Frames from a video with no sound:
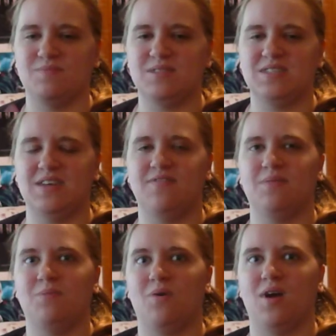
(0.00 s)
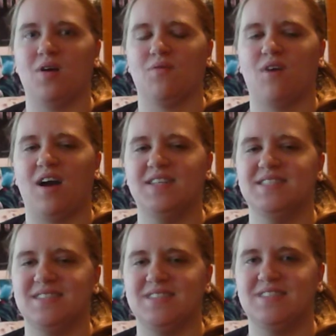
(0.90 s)
Stephen Moyer
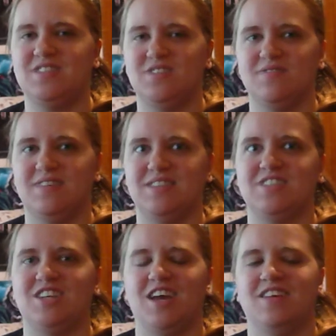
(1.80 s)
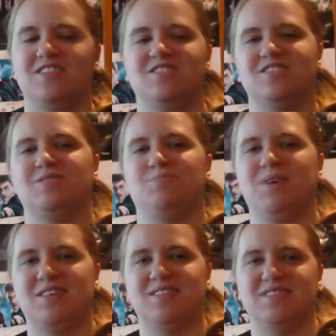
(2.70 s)
rises to these challenges,
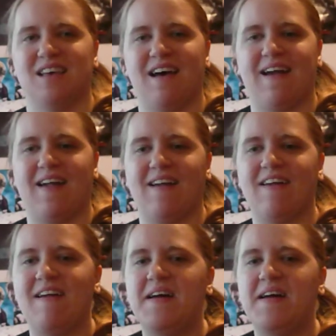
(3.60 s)
because I